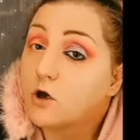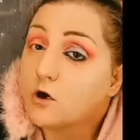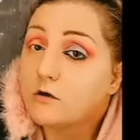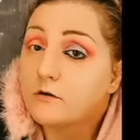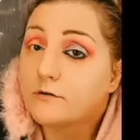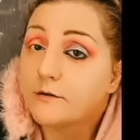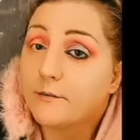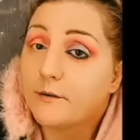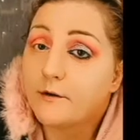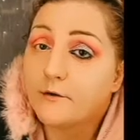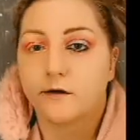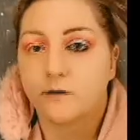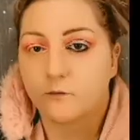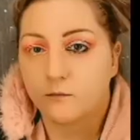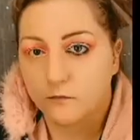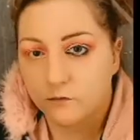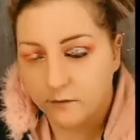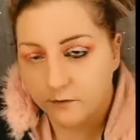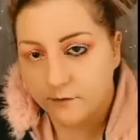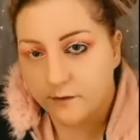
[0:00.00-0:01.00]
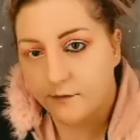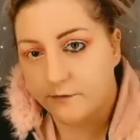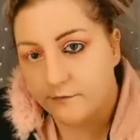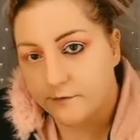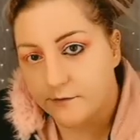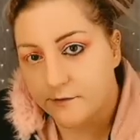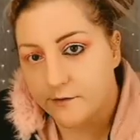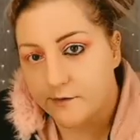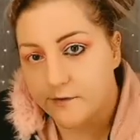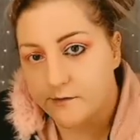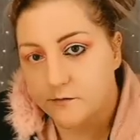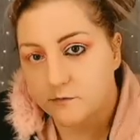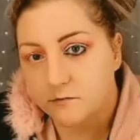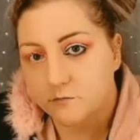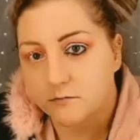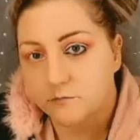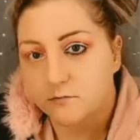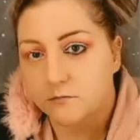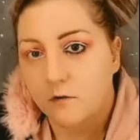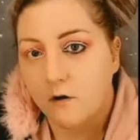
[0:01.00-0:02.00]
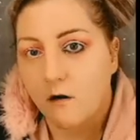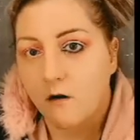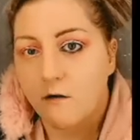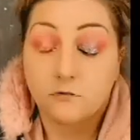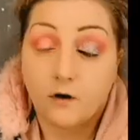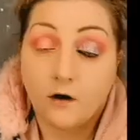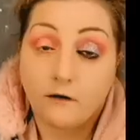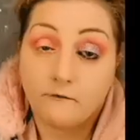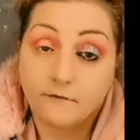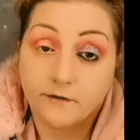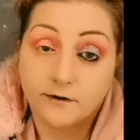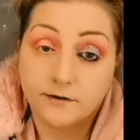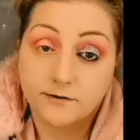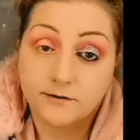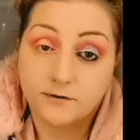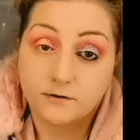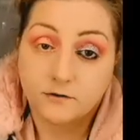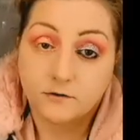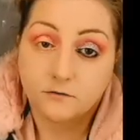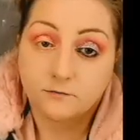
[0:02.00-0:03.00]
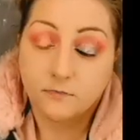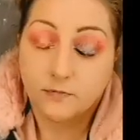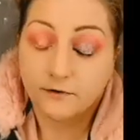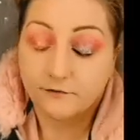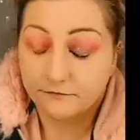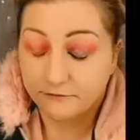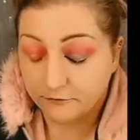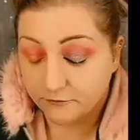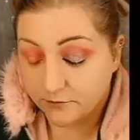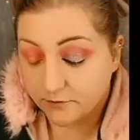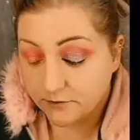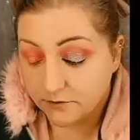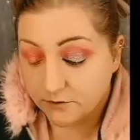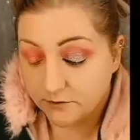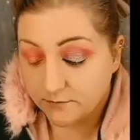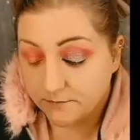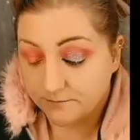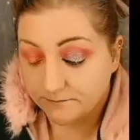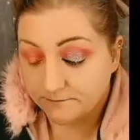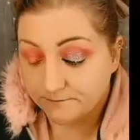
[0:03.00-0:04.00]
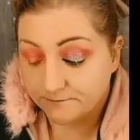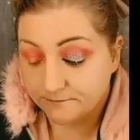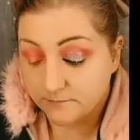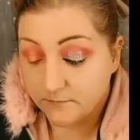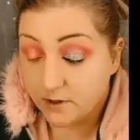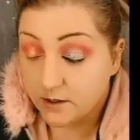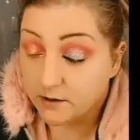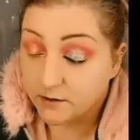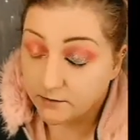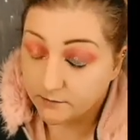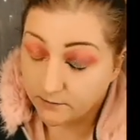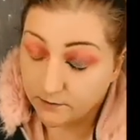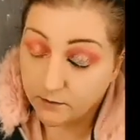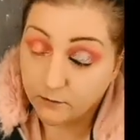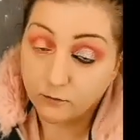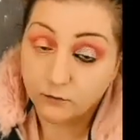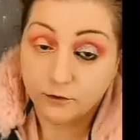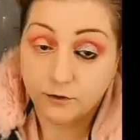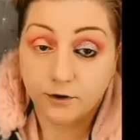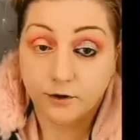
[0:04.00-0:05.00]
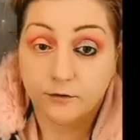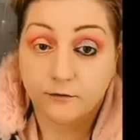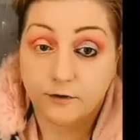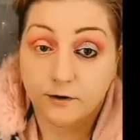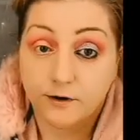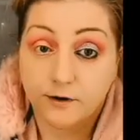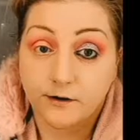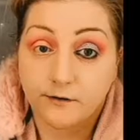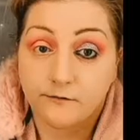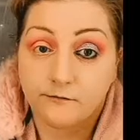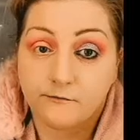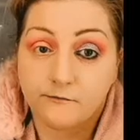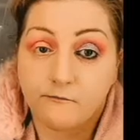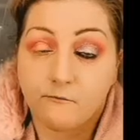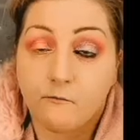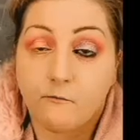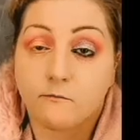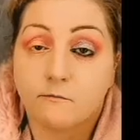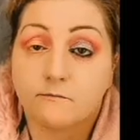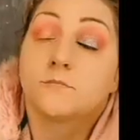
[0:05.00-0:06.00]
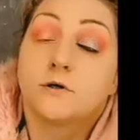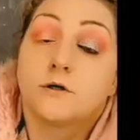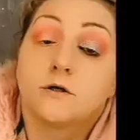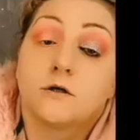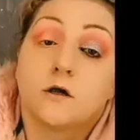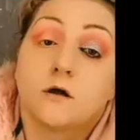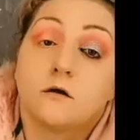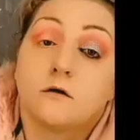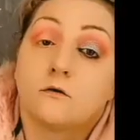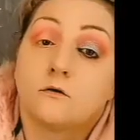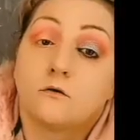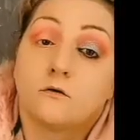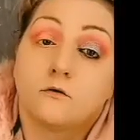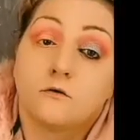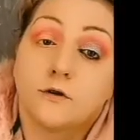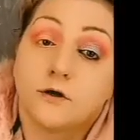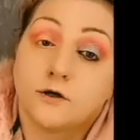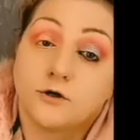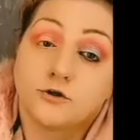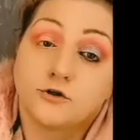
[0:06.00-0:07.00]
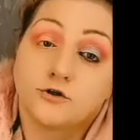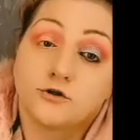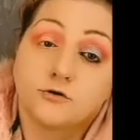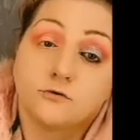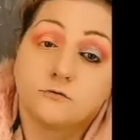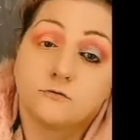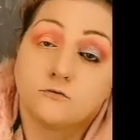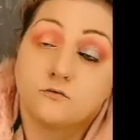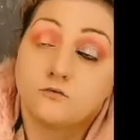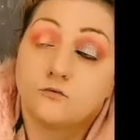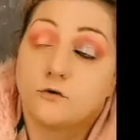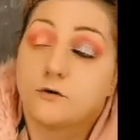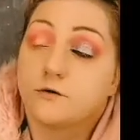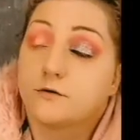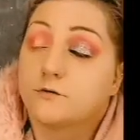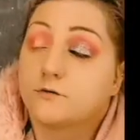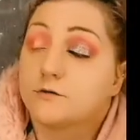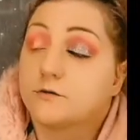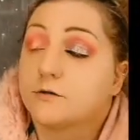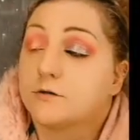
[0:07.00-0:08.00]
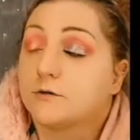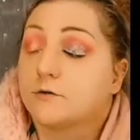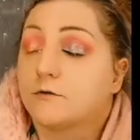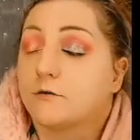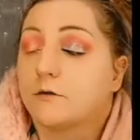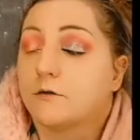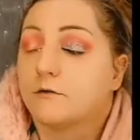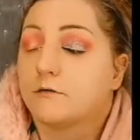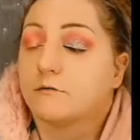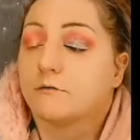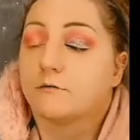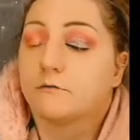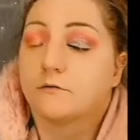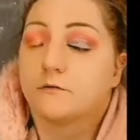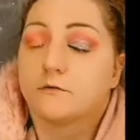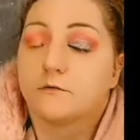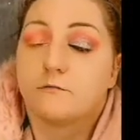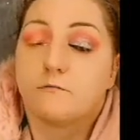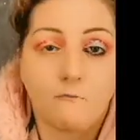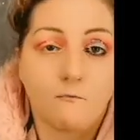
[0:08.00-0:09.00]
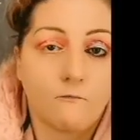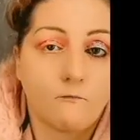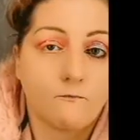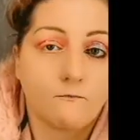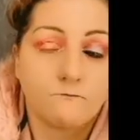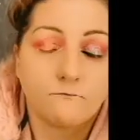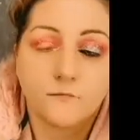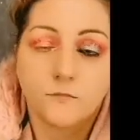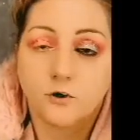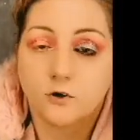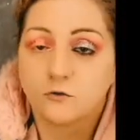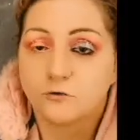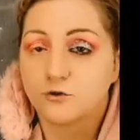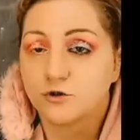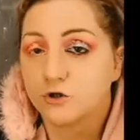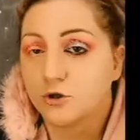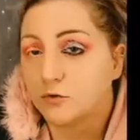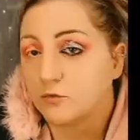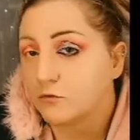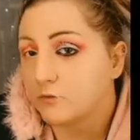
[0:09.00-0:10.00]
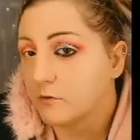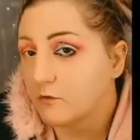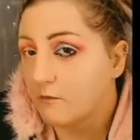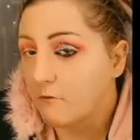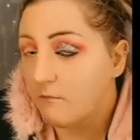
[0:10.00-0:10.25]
talked about. And I work in healthcare. Obviously, my foot, I am not working right now. But last year, run to the ground. No joke.